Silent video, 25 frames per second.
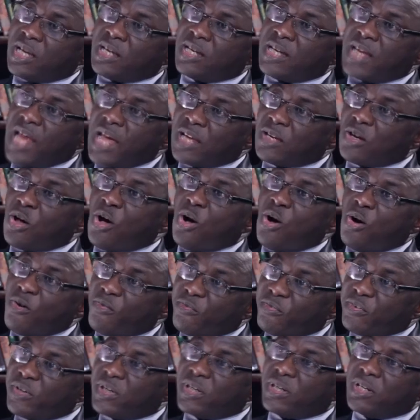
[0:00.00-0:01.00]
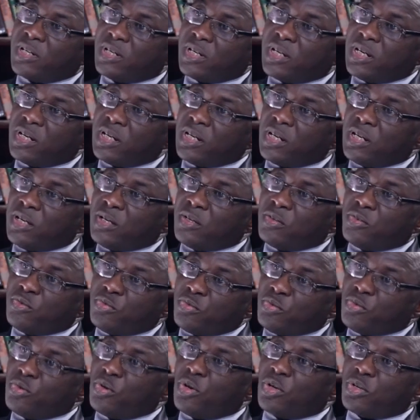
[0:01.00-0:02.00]
that often
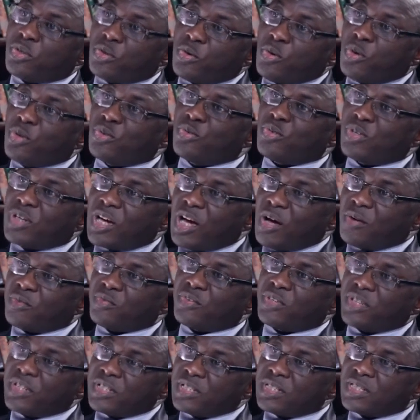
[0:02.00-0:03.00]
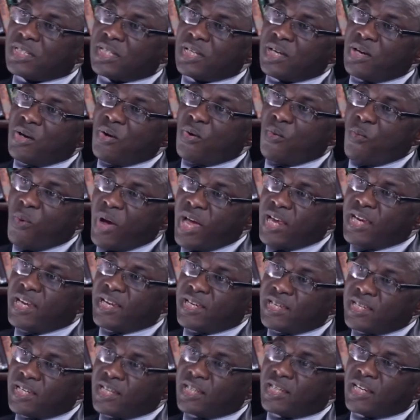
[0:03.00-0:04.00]
do not go to countries where
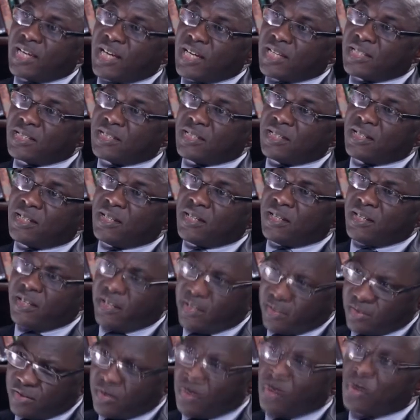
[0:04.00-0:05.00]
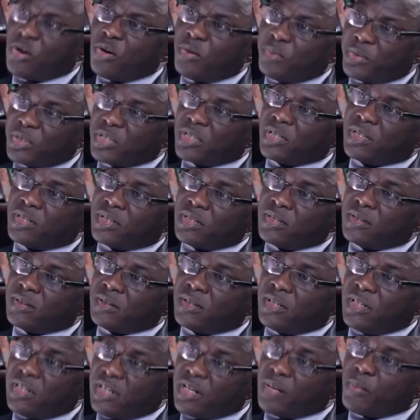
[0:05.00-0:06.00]
they think that there is corruption
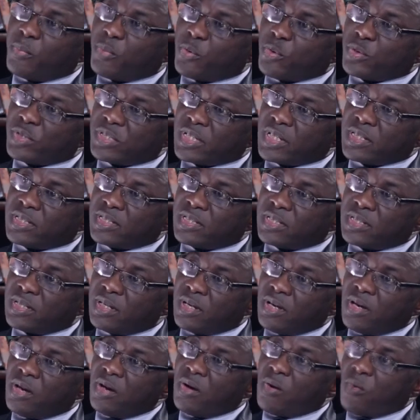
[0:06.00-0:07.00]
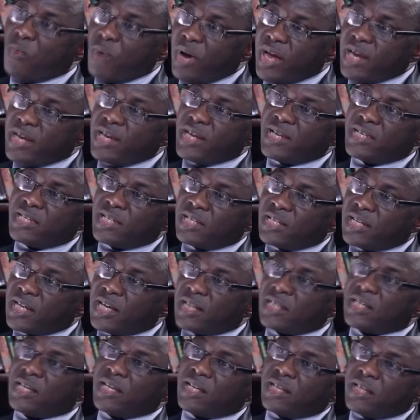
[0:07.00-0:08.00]
in the process, where they think
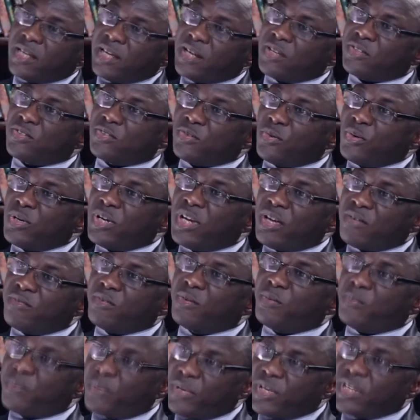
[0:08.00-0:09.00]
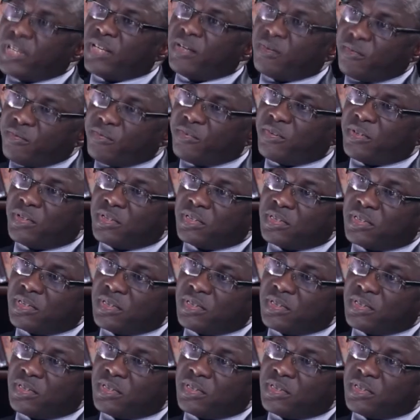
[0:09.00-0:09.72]
that there is no level playing field.